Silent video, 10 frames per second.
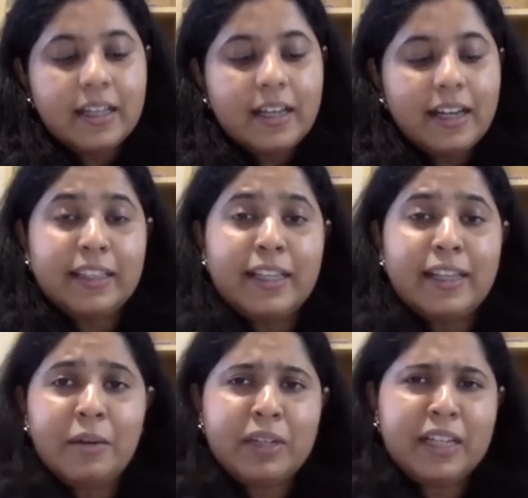And I think
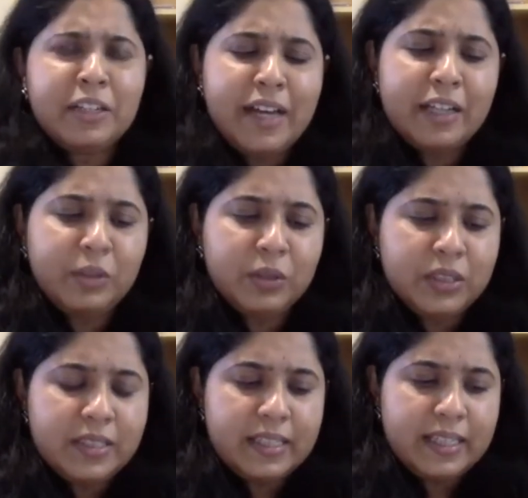I would kind of add on
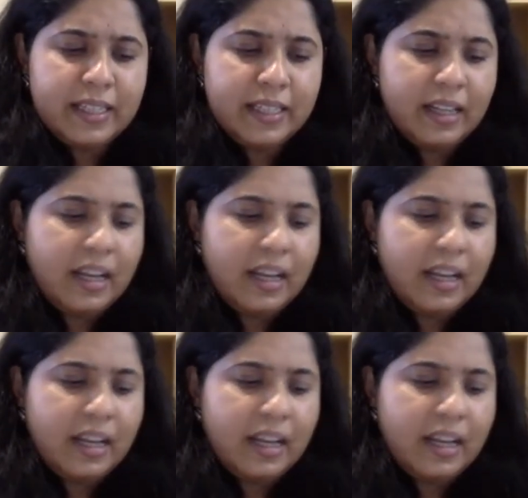to say,